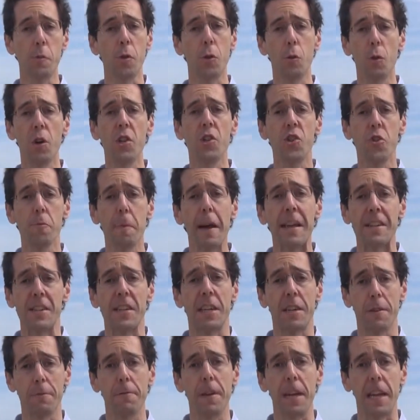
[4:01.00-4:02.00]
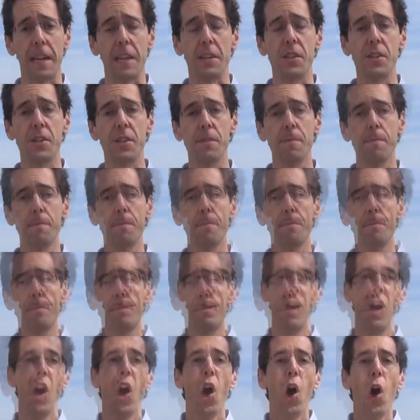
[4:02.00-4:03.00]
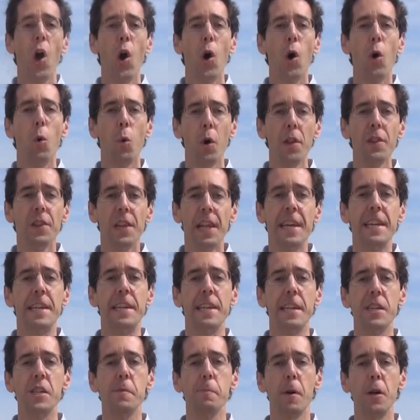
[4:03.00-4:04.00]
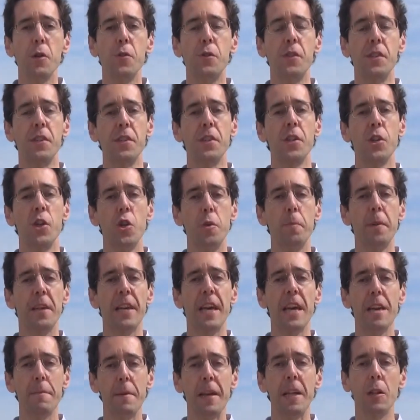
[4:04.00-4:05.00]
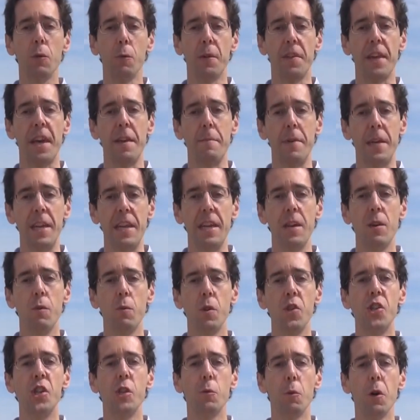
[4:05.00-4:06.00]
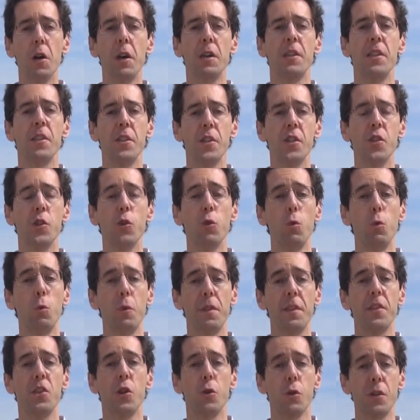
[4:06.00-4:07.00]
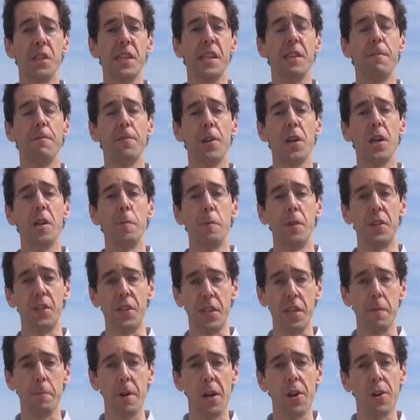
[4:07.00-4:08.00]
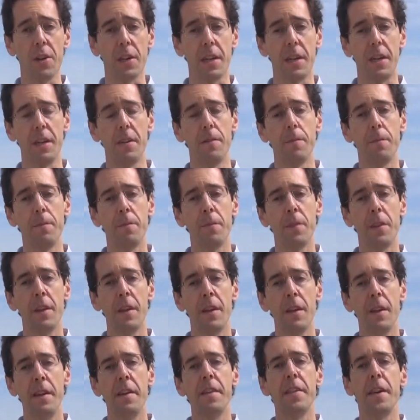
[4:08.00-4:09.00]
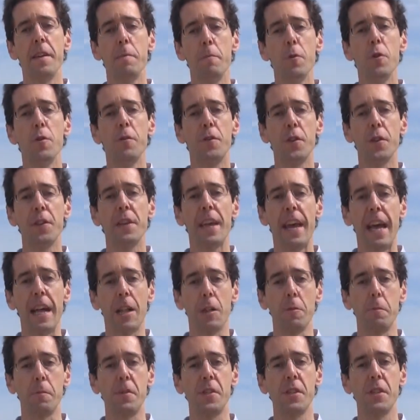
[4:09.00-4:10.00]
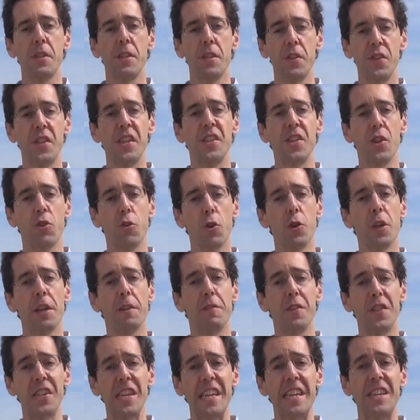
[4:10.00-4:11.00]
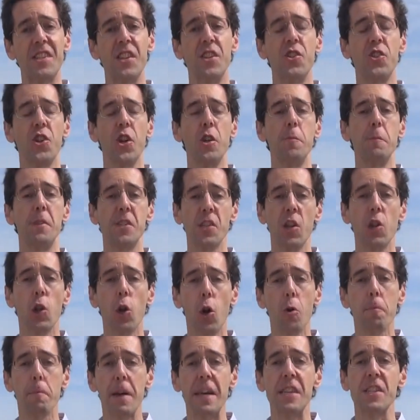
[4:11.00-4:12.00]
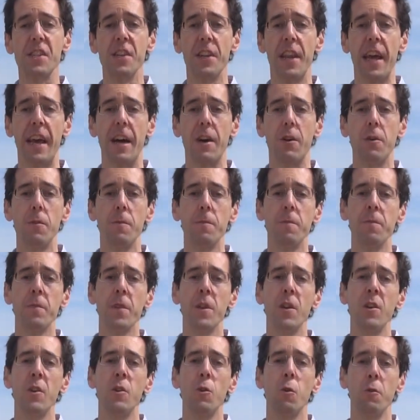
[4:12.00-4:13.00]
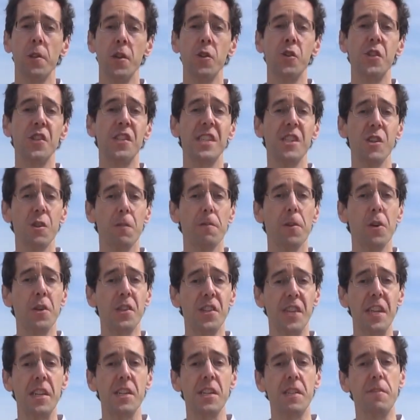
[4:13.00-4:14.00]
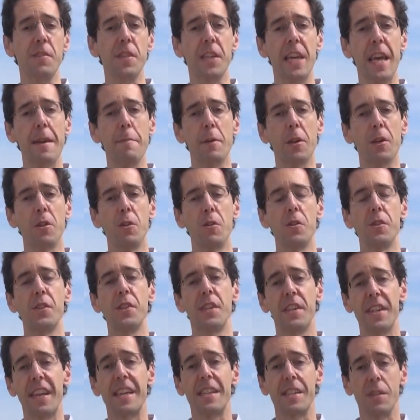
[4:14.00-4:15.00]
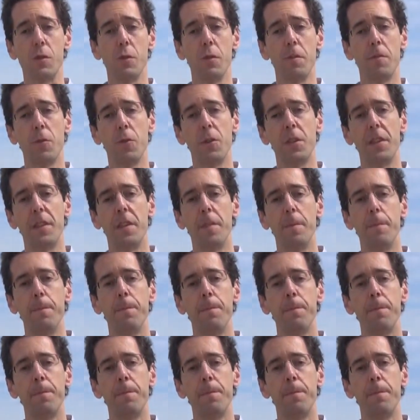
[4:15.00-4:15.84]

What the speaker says: with quite dramatic effects. One lady has posted who became ill with ME when she worked in a school with a toxic environment in America, then moved to the Alps and says her chronic fatigue syndrome is a lot better now, although she's still very sensitive to chemicals and has to avoid them.